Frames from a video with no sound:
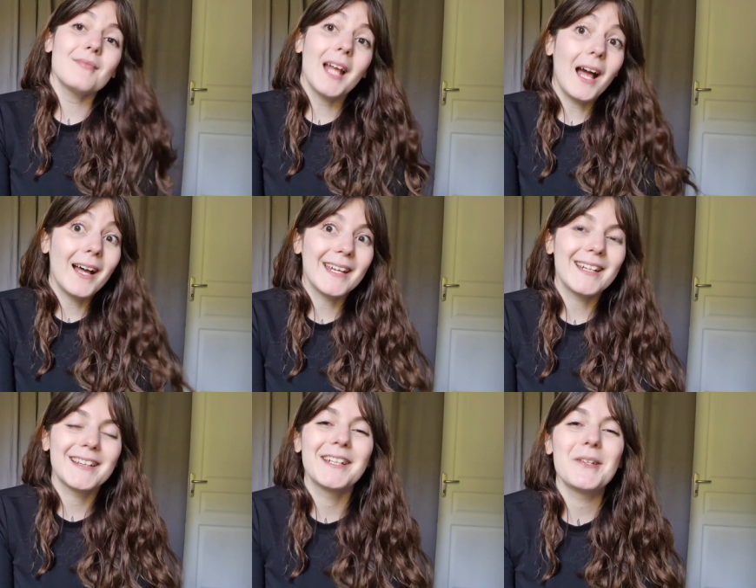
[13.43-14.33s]
hi,
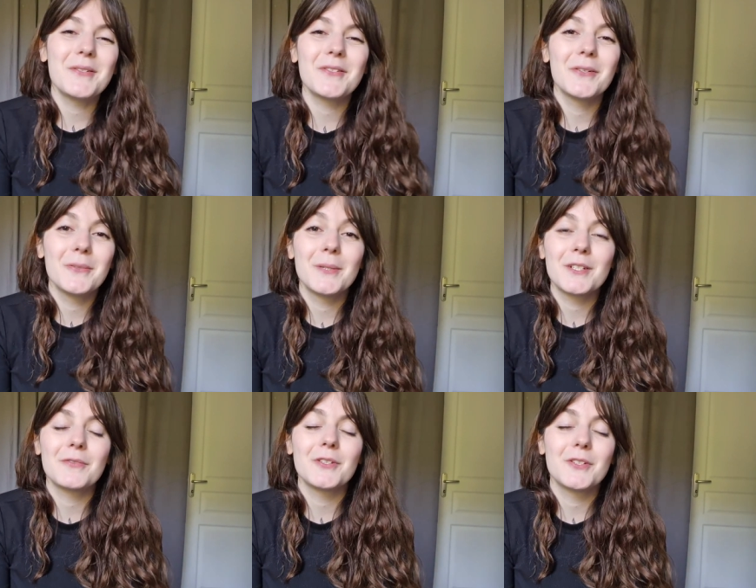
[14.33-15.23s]
thank you so
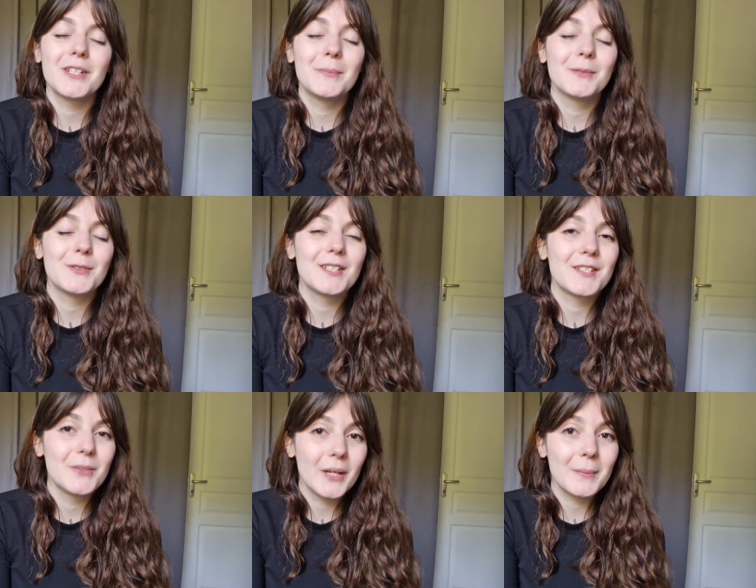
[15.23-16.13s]
much for joining me for
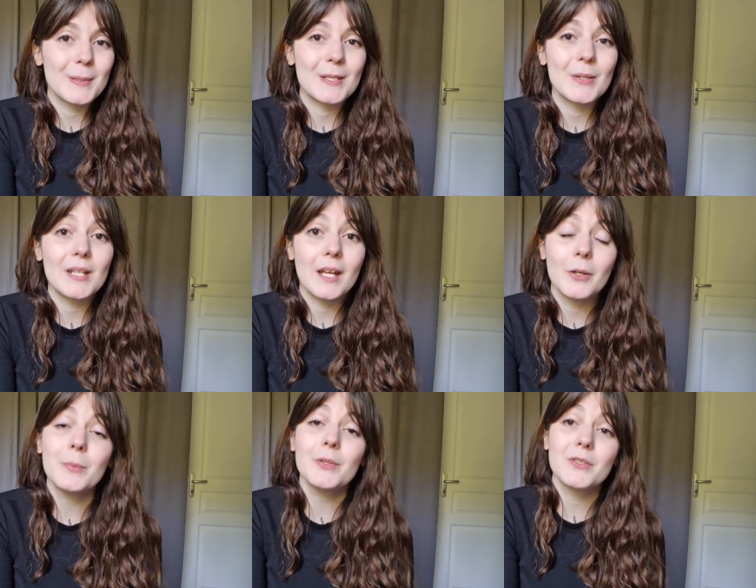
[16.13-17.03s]
this new episode. I
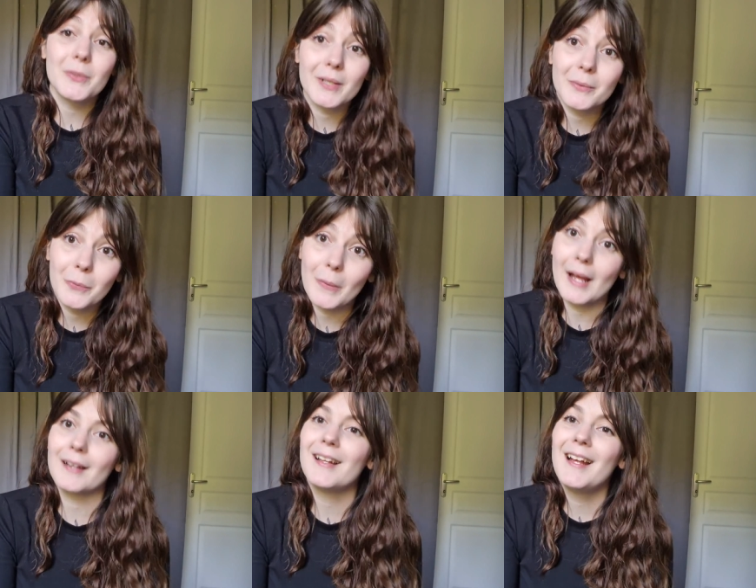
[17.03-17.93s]
hope you're doing
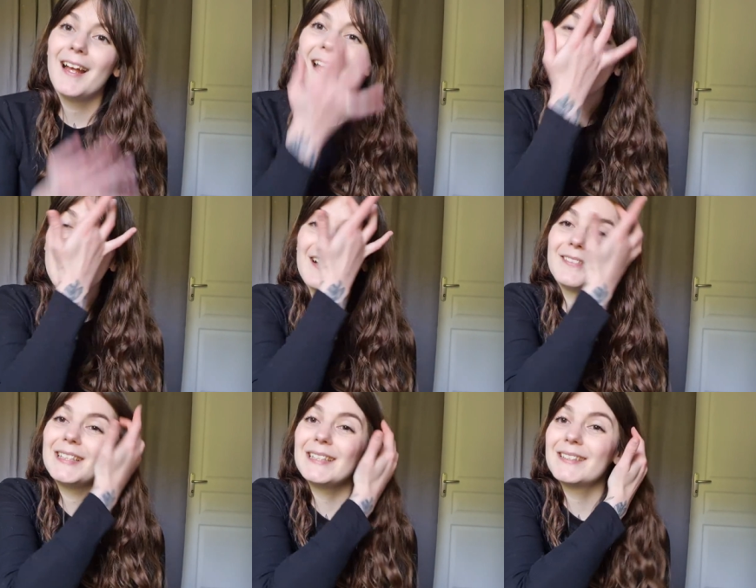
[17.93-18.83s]
well. I
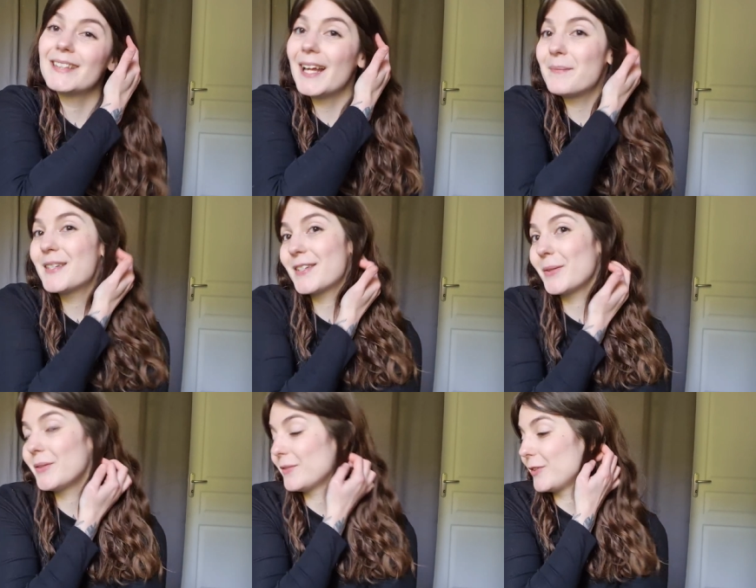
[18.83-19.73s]
have a little
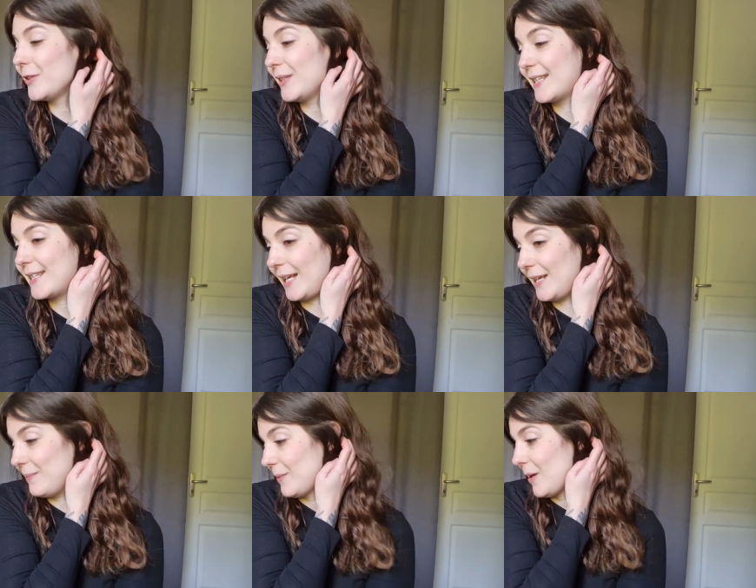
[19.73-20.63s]
episode for you this
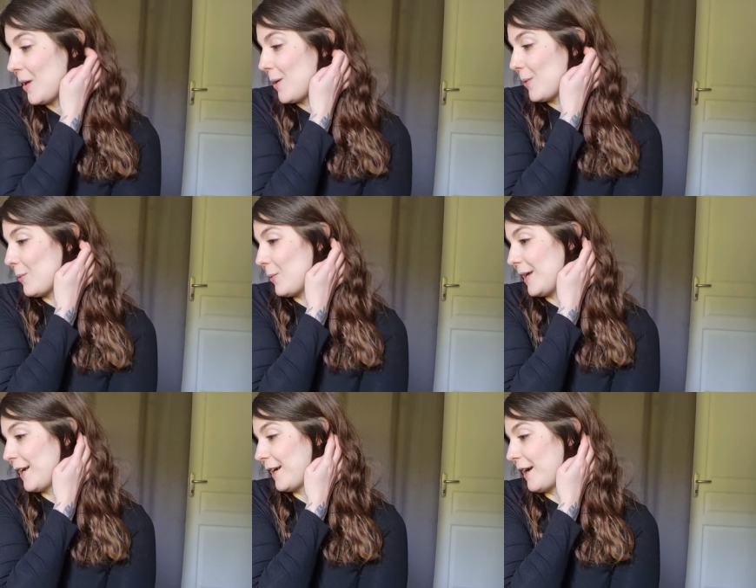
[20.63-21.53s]
time
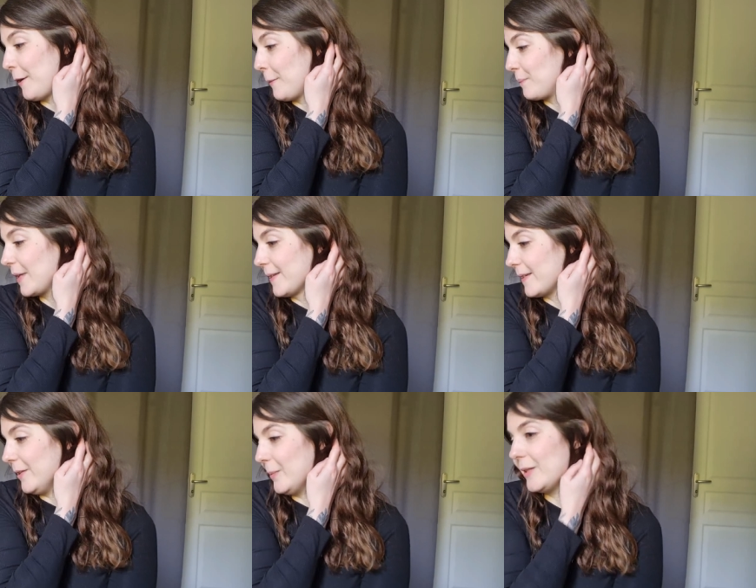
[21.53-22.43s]
where it's
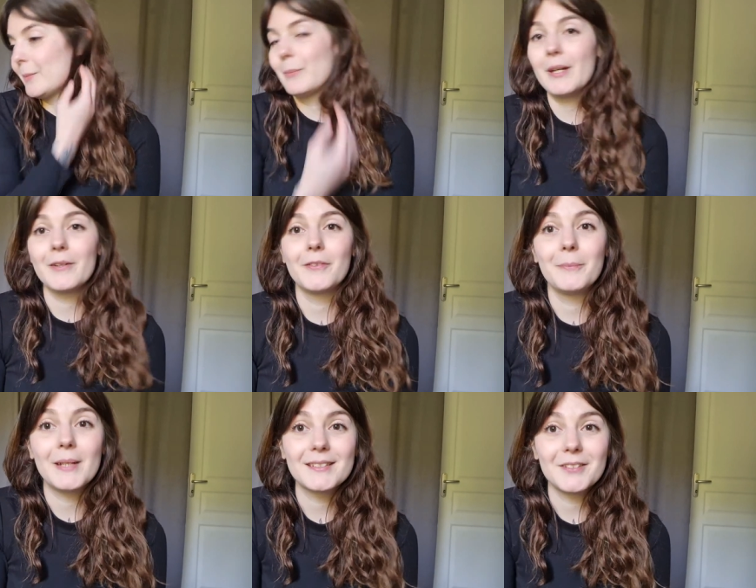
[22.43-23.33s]
going to be a bit of a
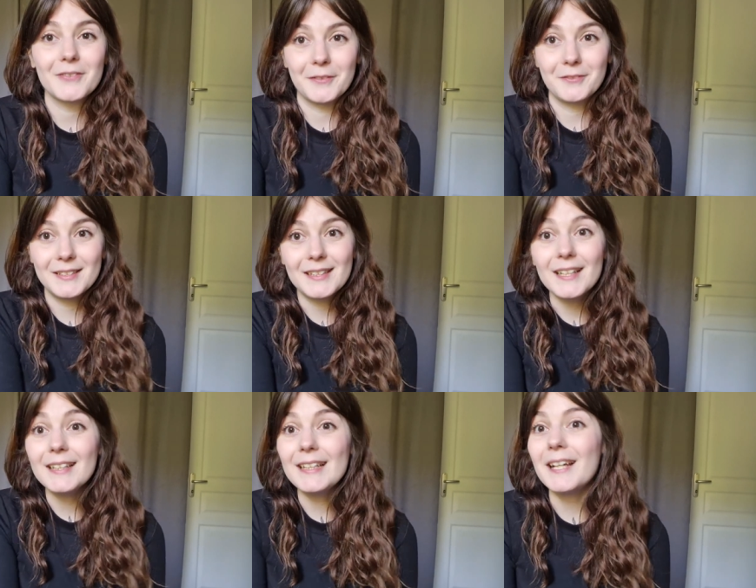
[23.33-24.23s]
mix of
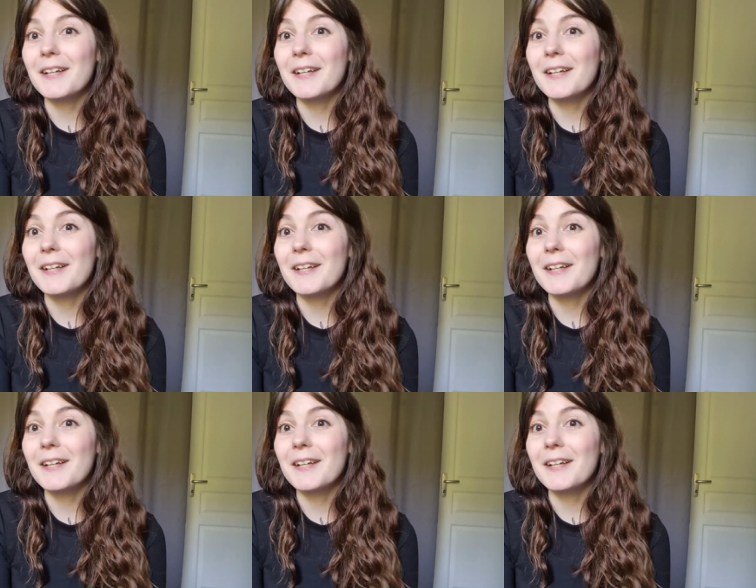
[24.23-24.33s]
everything.